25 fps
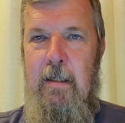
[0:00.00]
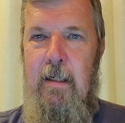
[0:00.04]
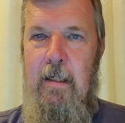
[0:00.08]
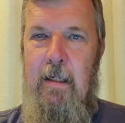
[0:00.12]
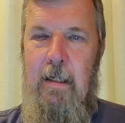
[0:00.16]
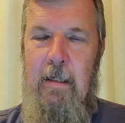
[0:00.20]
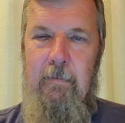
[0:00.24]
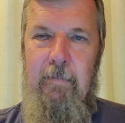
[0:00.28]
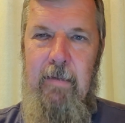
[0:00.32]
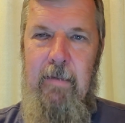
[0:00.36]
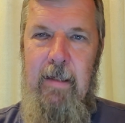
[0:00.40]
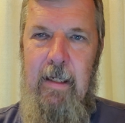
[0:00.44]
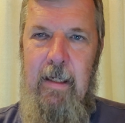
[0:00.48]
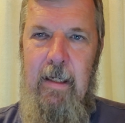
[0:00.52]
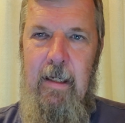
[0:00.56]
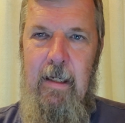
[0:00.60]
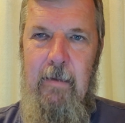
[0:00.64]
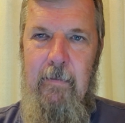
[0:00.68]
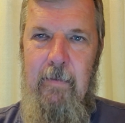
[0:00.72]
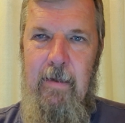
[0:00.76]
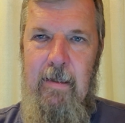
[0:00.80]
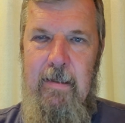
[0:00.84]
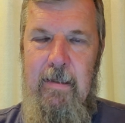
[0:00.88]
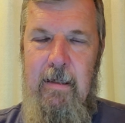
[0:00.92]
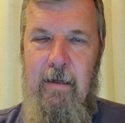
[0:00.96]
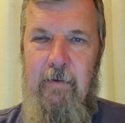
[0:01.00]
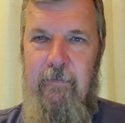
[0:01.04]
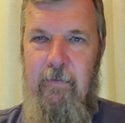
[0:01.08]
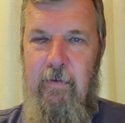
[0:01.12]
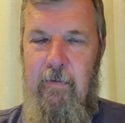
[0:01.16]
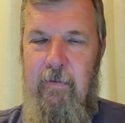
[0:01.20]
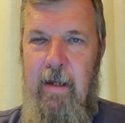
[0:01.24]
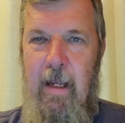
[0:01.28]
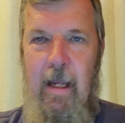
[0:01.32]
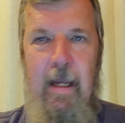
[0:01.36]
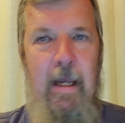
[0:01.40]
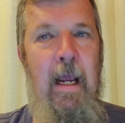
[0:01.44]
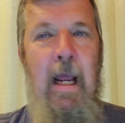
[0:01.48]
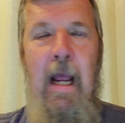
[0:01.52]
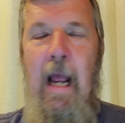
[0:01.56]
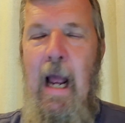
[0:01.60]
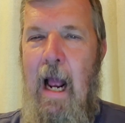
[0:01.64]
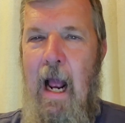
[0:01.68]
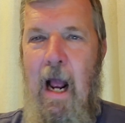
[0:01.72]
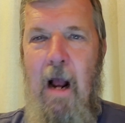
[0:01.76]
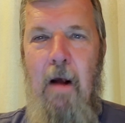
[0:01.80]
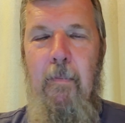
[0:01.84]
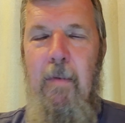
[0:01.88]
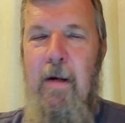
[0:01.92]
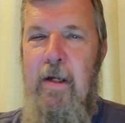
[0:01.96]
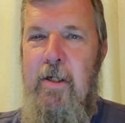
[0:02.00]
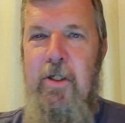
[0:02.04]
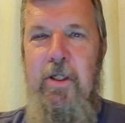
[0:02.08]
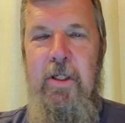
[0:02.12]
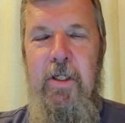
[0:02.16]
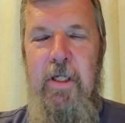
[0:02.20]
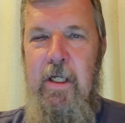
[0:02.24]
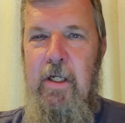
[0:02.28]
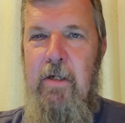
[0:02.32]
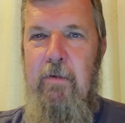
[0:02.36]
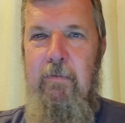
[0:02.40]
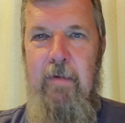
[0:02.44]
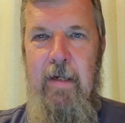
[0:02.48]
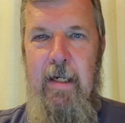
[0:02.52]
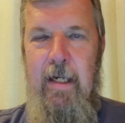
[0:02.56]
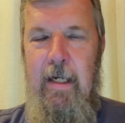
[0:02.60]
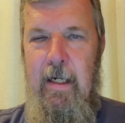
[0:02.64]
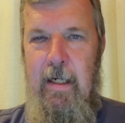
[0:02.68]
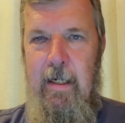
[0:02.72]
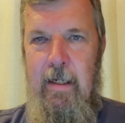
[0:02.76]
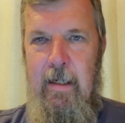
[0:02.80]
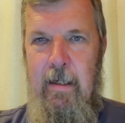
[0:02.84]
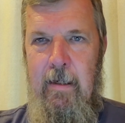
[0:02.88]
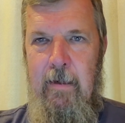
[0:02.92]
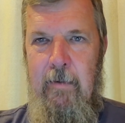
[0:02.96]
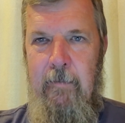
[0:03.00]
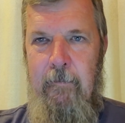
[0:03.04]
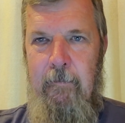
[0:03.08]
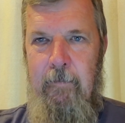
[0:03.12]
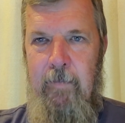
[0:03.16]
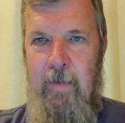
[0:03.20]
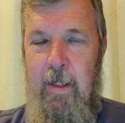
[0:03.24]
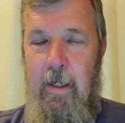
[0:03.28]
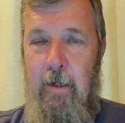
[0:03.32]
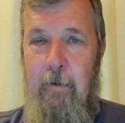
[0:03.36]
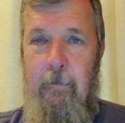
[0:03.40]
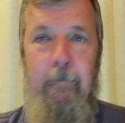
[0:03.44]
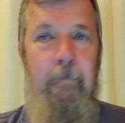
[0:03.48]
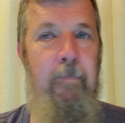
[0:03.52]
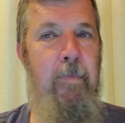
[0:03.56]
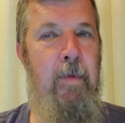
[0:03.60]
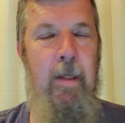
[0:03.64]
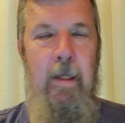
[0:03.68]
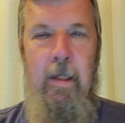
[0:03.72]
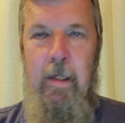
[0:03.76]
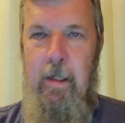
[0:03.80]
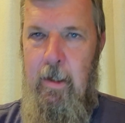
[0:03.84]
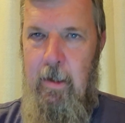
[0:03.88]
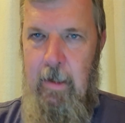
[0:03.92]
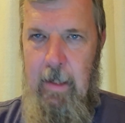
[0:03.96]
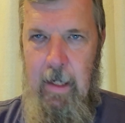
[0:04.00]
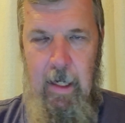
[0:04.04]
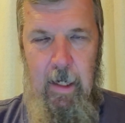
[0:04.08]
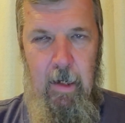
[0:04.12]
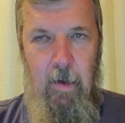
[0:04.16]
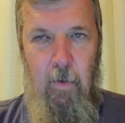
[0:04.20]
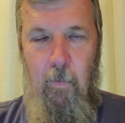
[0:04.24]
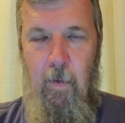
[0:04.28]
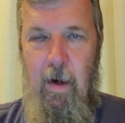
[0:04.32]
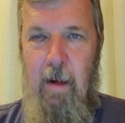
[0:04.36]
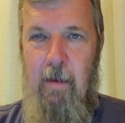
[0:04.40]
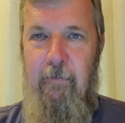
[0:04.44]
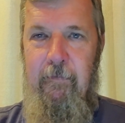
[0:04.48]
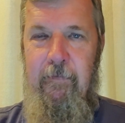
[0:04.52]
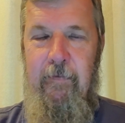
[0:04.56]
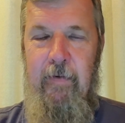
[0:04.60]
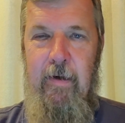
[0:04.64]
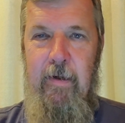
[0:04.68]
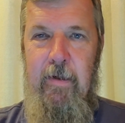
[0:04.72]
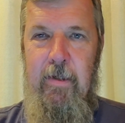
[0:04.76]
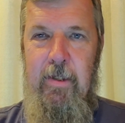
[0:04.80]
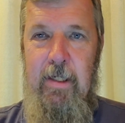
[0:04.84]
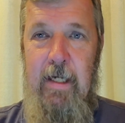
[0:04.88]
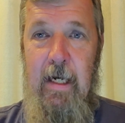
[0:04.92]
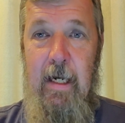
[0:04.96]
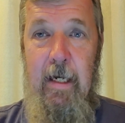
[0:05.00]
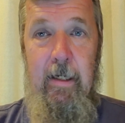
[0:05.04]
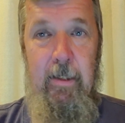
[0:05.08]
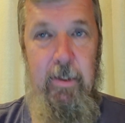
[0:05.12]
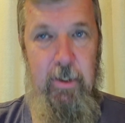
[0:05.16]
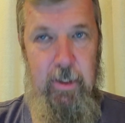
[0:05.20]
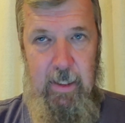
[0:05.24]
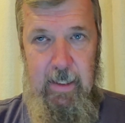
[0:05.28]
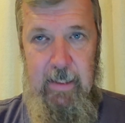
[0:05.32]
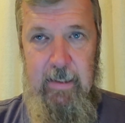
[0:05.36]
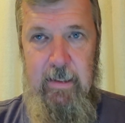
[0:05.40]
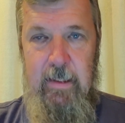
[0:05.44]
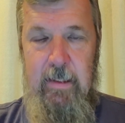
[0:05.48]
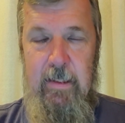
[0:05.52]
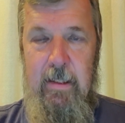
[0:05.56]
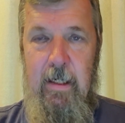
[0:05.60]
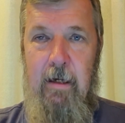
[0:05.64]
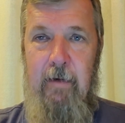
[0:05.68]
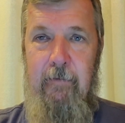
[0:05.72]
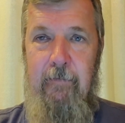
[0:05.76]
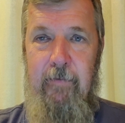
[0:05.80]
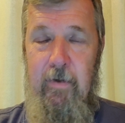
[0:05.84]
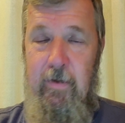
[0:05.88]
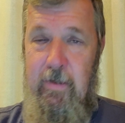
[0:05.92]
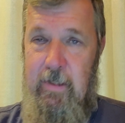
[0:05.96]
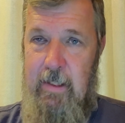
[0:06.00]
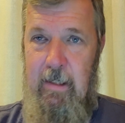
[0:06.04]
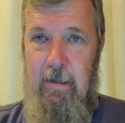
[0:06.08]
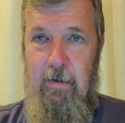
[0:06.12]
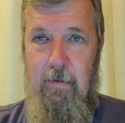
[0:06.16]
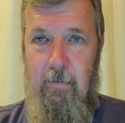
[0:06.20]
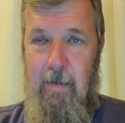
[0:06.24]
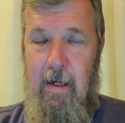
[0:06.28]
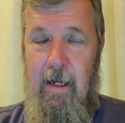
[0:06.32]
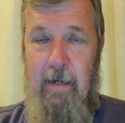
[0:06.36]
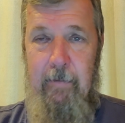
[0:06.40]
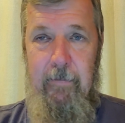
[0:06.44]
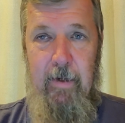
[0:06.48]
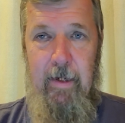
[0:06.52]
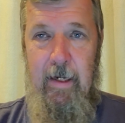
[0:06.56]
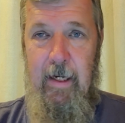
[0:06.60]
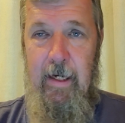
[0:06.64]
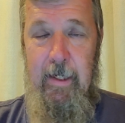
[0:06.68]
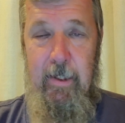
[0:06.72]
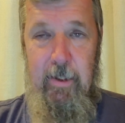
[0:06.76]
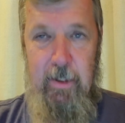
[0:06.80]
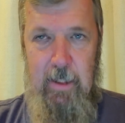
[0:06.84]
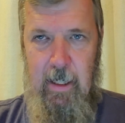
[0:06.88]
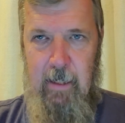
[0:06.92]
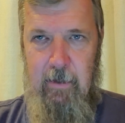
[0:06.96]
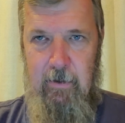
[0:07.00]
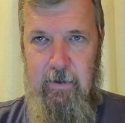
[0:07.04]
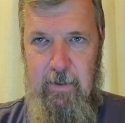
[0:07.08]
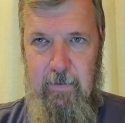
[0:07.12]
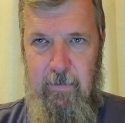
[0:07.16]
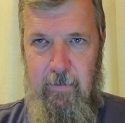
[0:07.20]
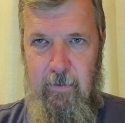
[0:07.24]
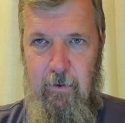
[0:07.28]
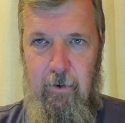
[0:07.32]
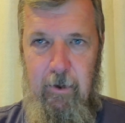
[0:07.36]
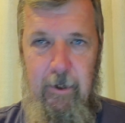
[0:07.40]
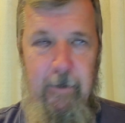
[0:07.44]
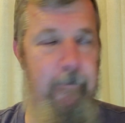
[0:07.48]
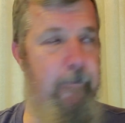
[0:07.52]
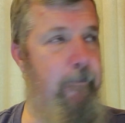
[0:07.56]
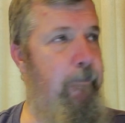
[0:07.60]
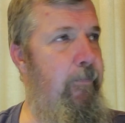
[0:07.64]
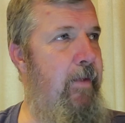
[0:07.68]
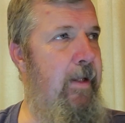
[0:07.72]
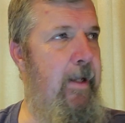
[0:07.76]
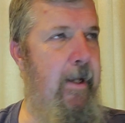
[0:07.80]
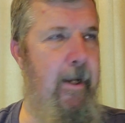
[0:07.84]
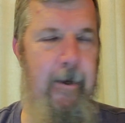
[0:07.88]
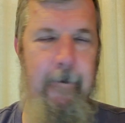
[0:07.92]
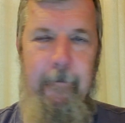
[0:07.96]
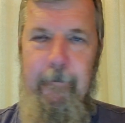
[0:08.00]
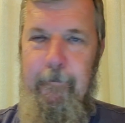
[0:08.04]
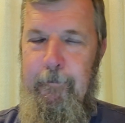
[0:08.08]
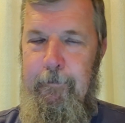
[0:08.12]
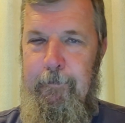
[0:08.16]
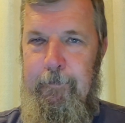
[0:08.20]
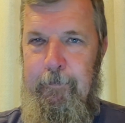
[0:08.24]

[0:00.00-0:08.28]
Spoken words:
And I'm thinking to myself, okay, how much do you need? You know, you're getting a welfare check. Chances are, if you're a single mom, you're getting child support, okay?